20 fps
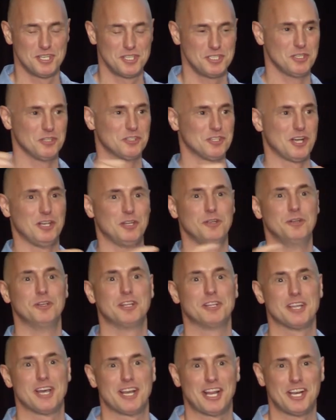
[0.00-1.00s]
you're
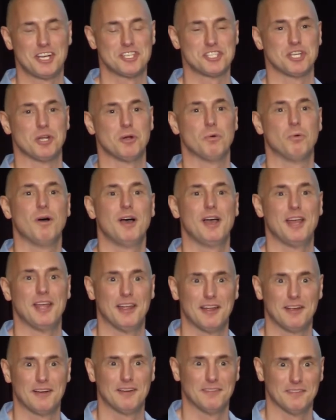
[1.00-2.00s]
diluting that energy away,
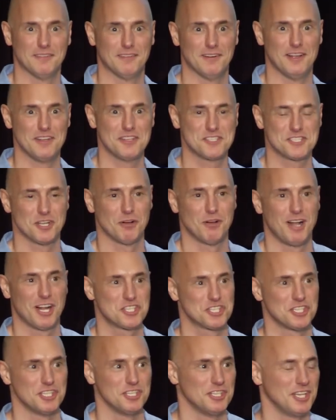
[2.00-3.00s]
right? So
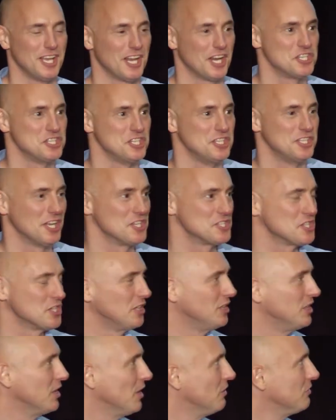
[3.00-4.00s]
actually, the energy
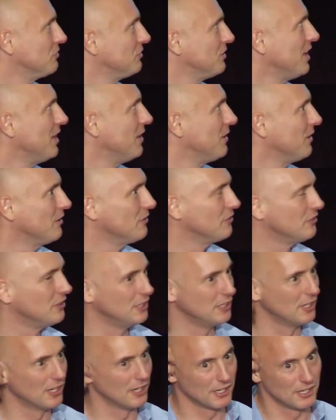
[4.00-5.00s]
density goes down as
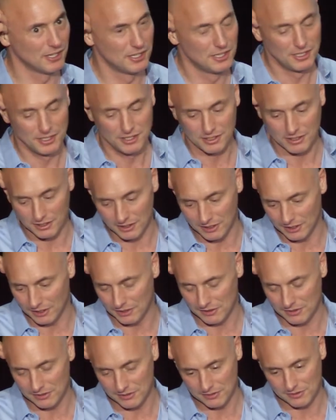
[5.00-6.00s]
the, uh,
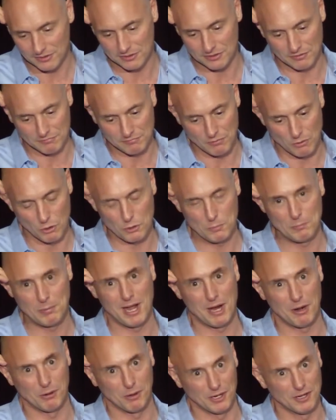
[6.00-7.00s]
uh, the fourth
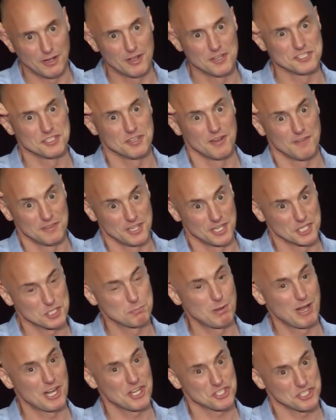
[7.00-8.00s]
power of the
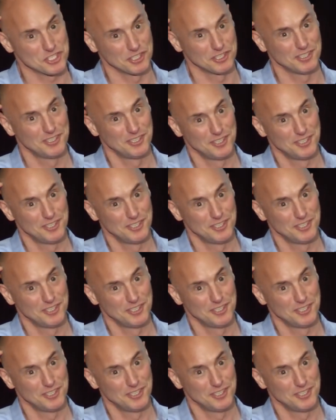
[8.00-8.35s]
expansion.